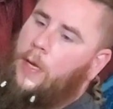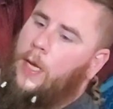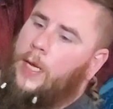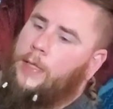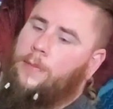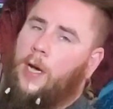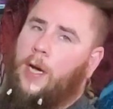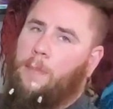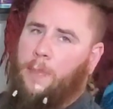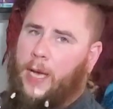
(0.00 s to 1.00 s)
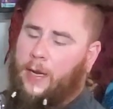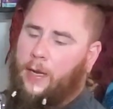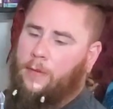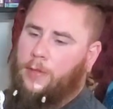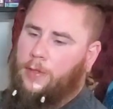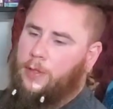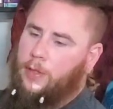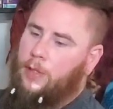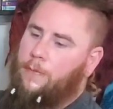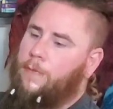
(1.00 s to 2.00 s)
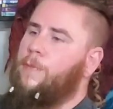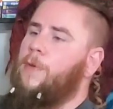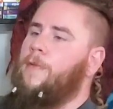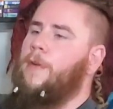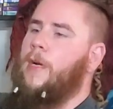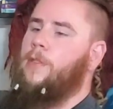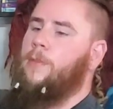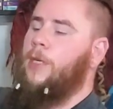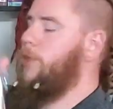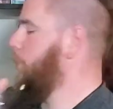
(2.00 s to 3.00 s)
and some cotton batting just to keep them from moving around too much.